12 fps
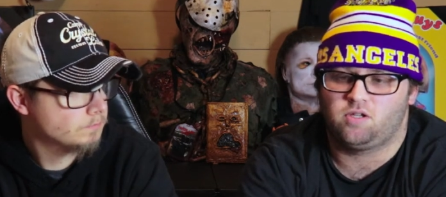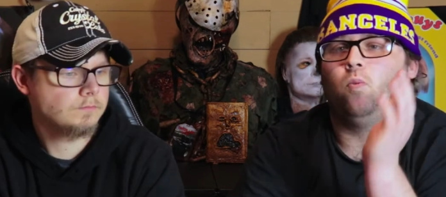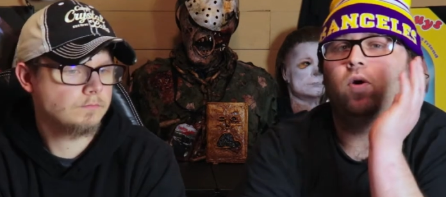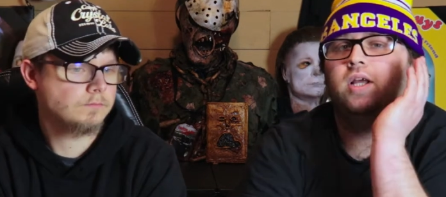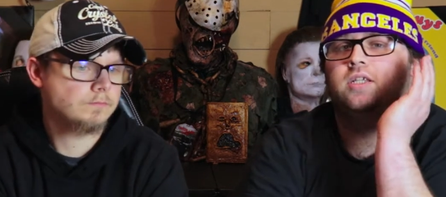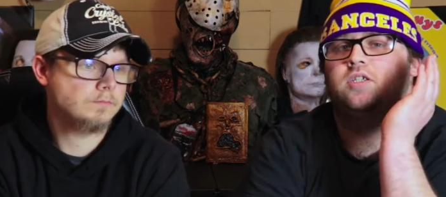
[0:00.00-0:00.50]

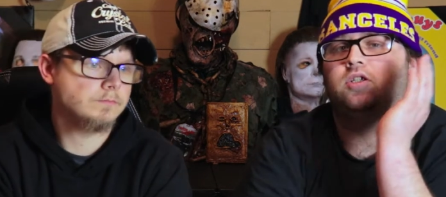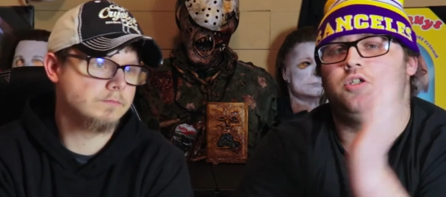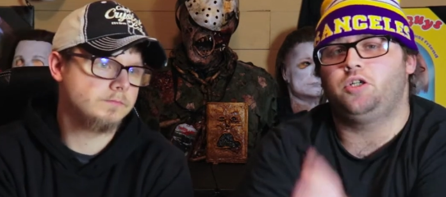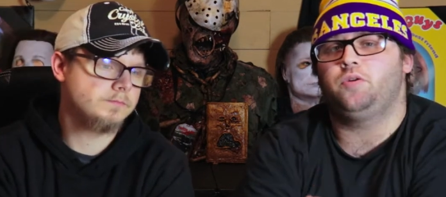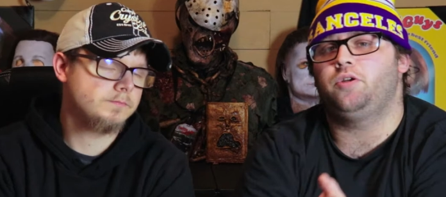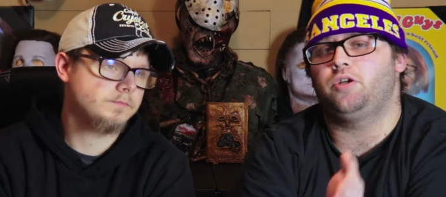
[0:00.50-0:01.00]
Speaker 1: Once
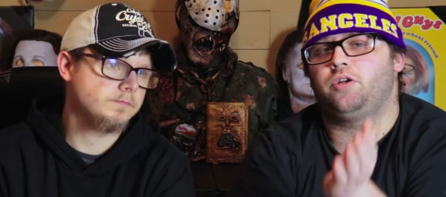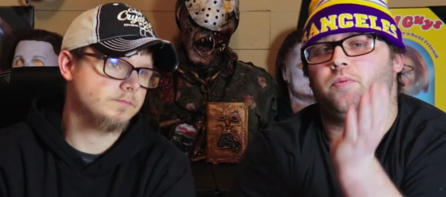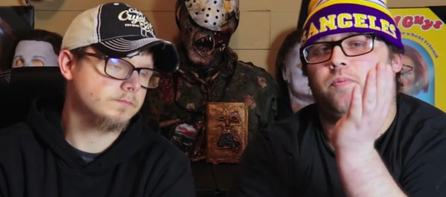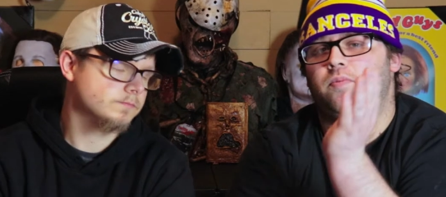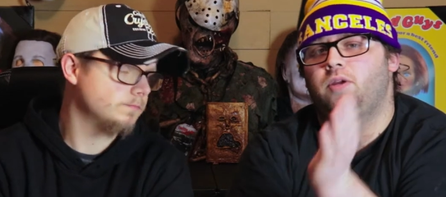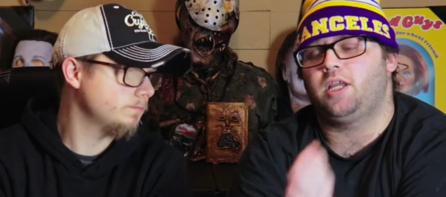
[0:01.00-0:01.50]

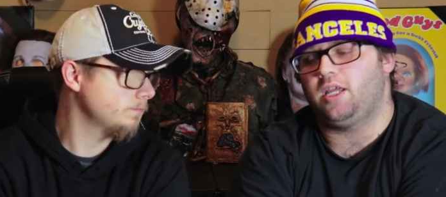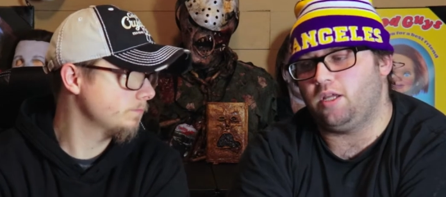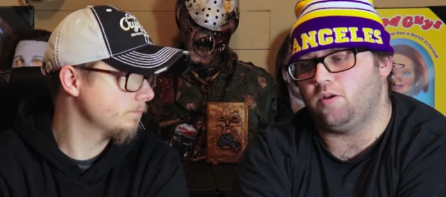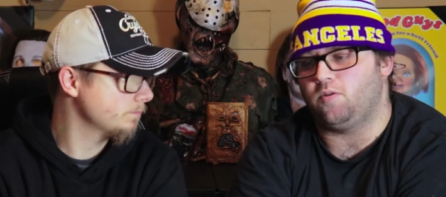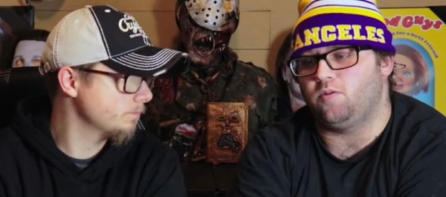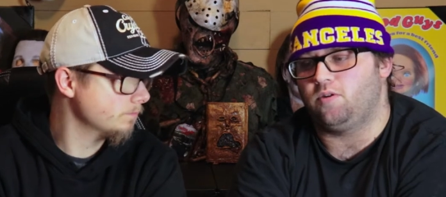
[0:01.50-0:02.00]
Junior
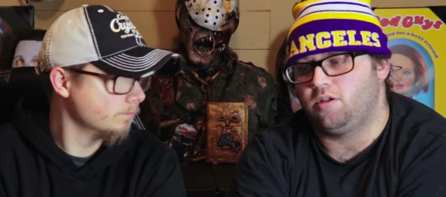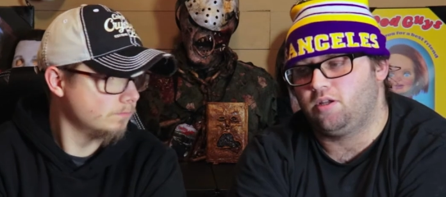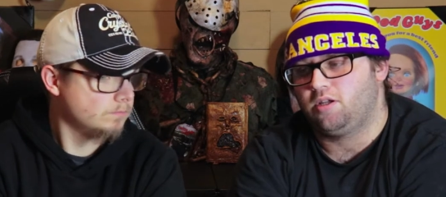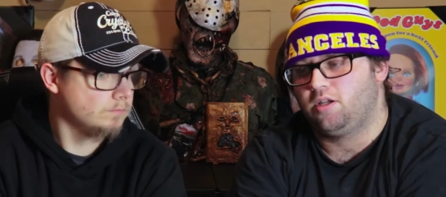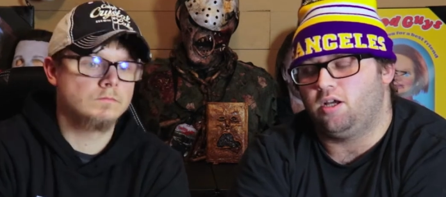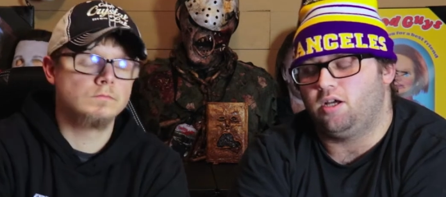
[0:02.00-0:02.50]
killed,
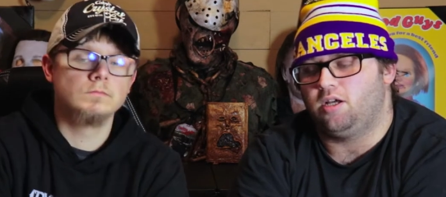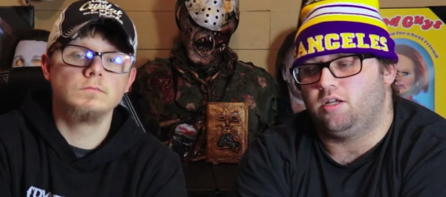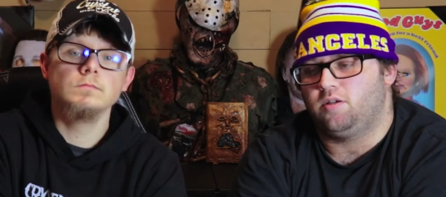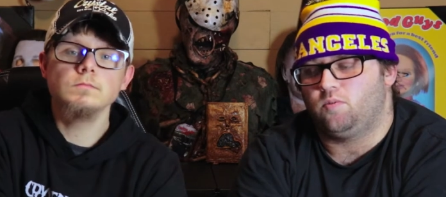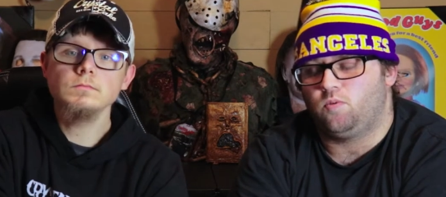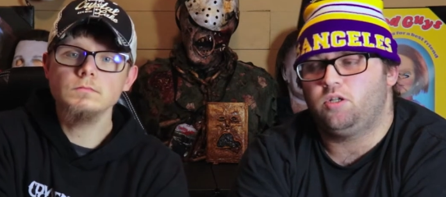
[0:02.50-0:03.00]

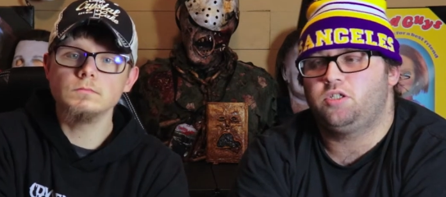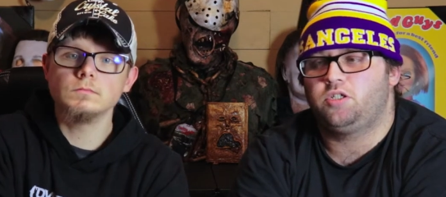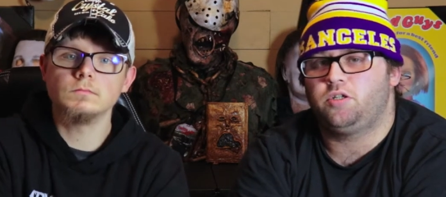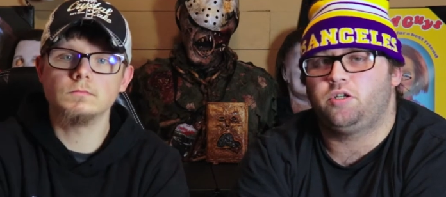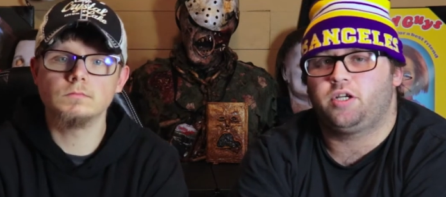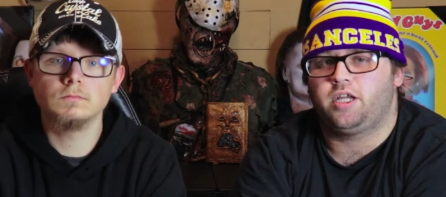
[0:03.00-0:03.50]
uh, once
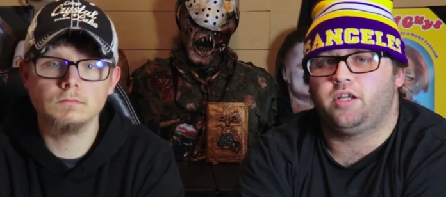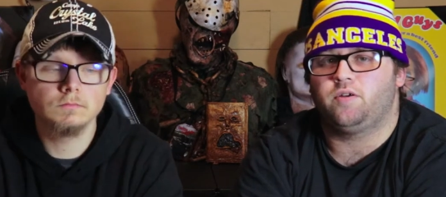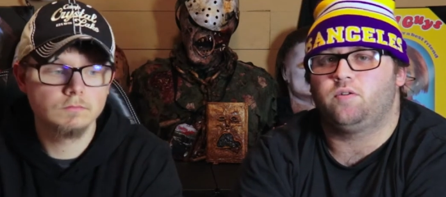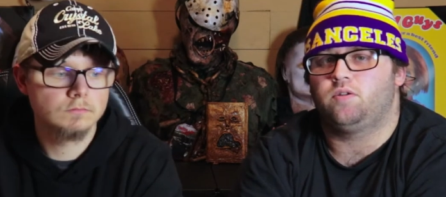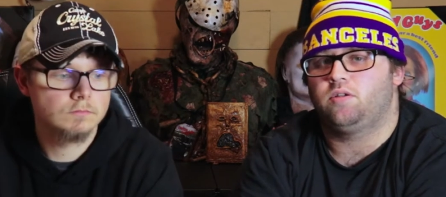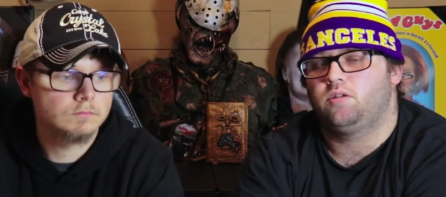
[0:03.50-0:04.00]
Junior
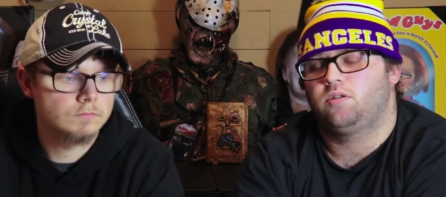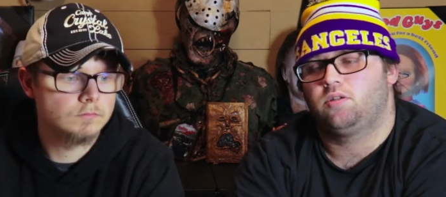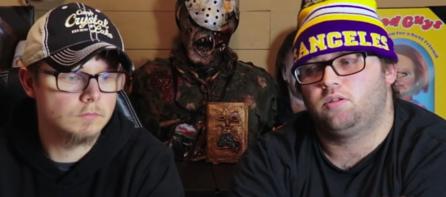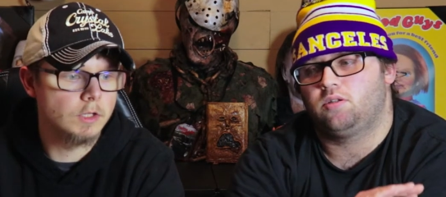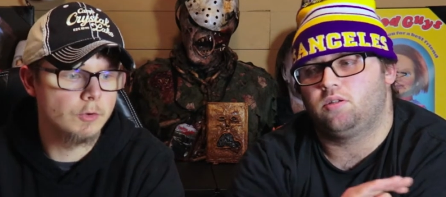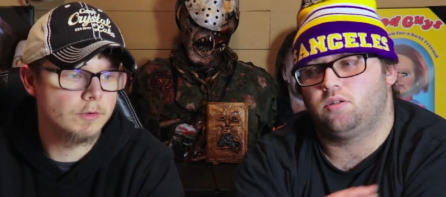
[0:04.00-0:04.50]
killed...
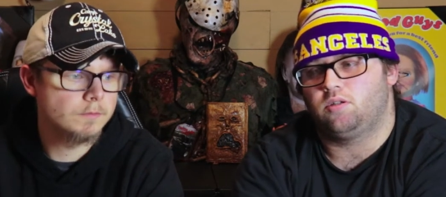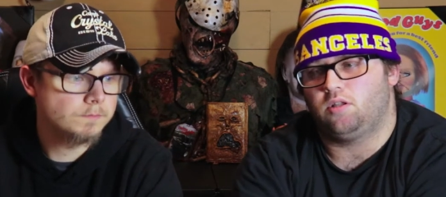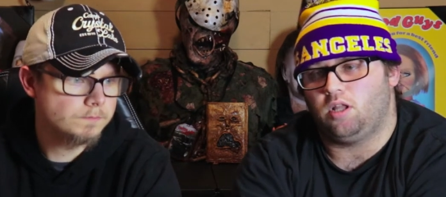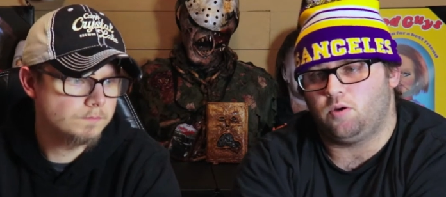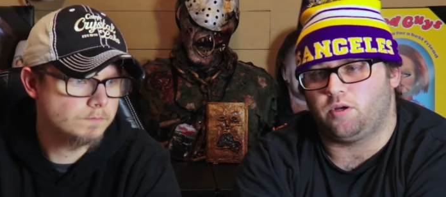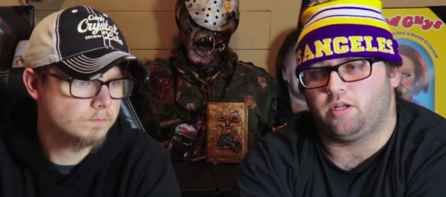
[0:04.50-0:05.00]
Logan.
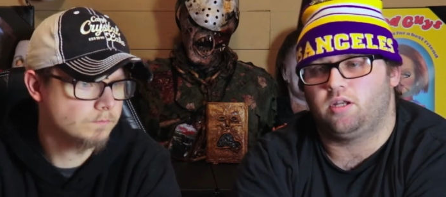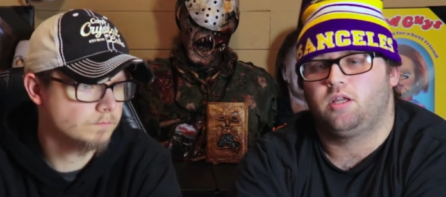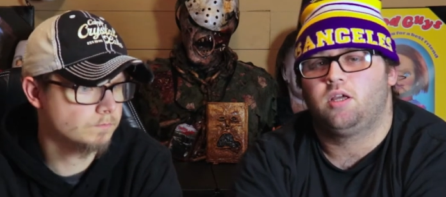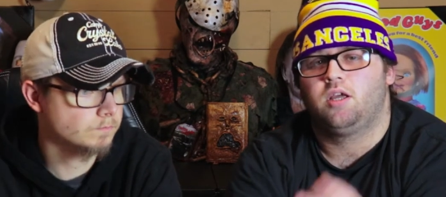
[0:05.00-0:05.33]
Logan.